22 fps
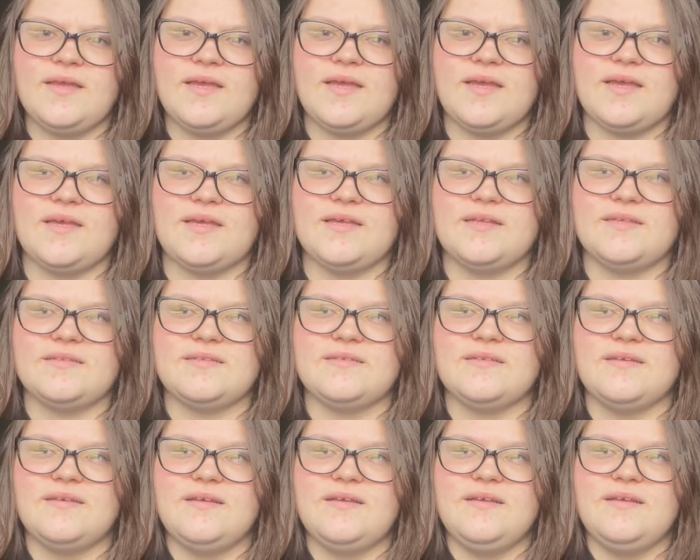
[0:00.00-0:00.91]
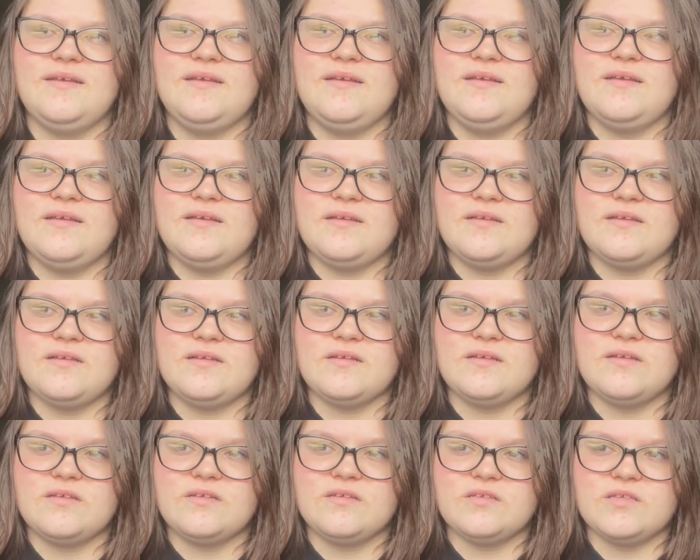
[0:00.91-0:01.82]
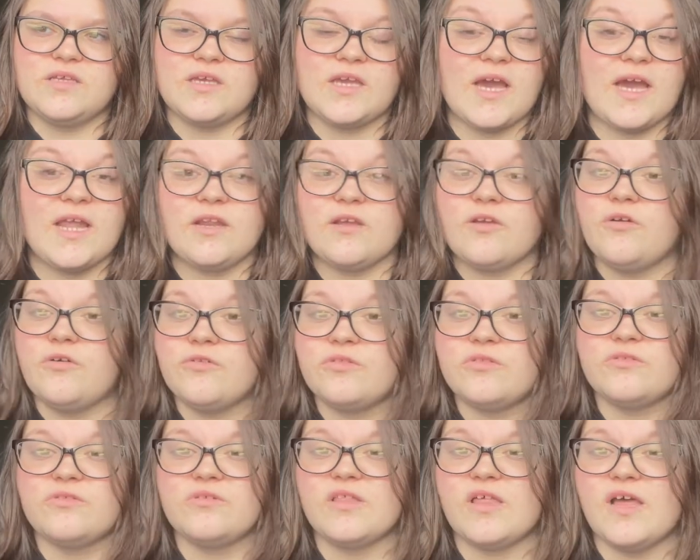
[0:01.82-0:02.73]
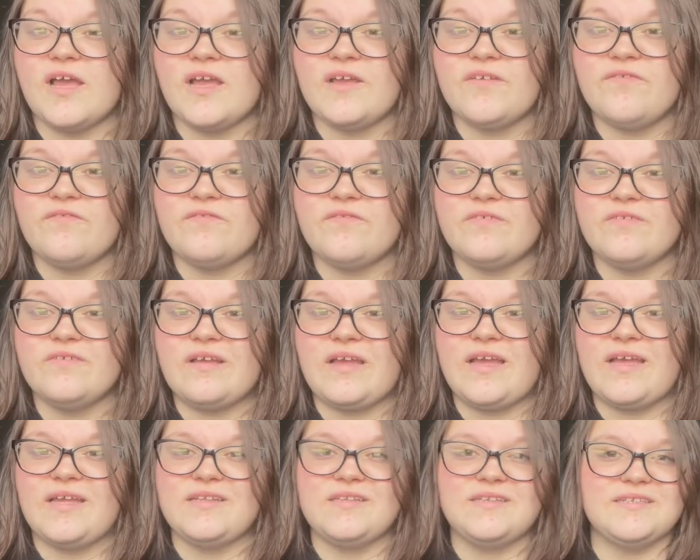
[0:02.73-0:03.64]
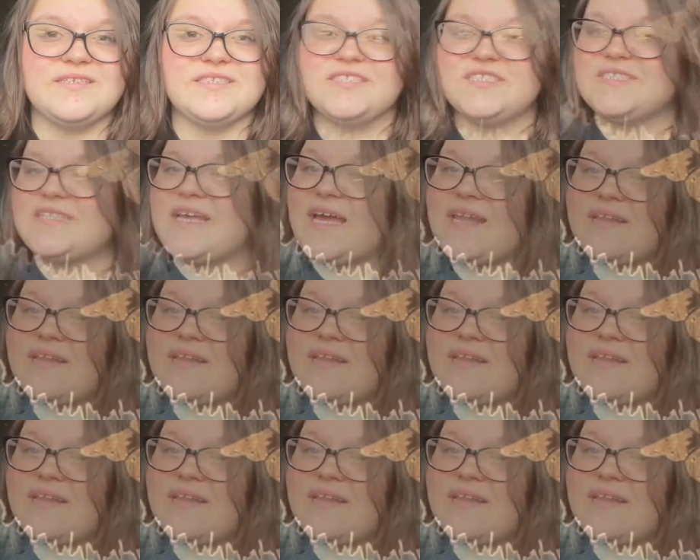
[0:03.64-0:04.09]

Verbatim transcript: And you gotta go through life and you just gotta